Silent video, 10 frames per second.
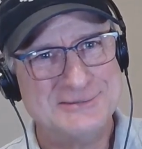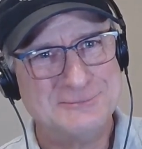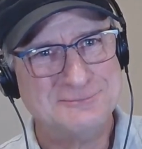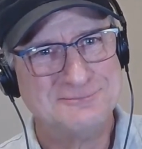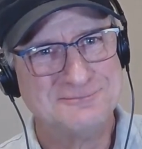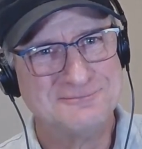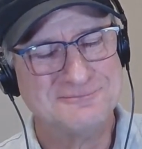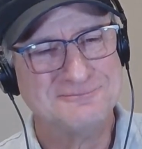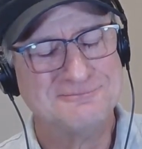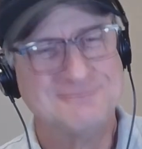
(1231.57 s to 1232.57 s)

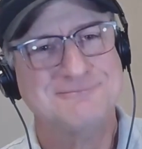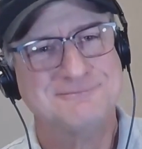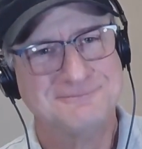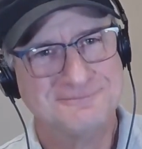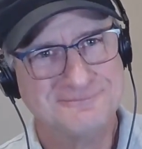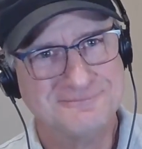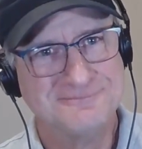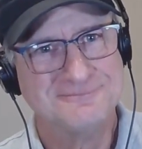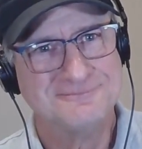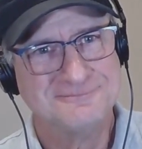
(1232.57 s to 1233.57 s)

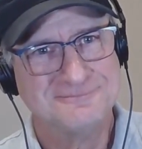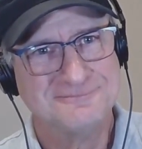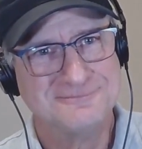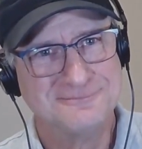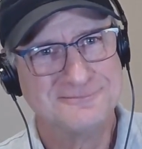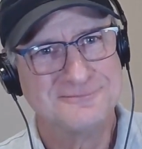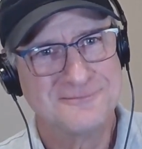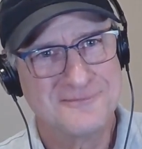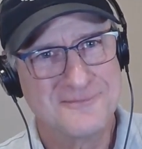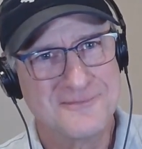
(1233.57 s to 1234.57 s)

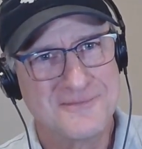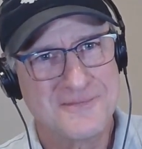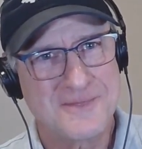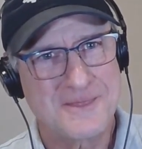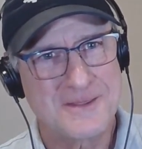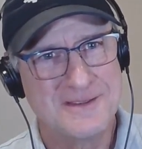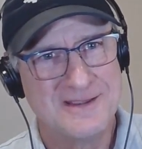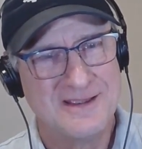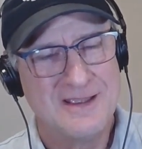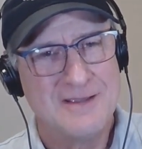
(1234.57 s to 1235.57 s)
(silent)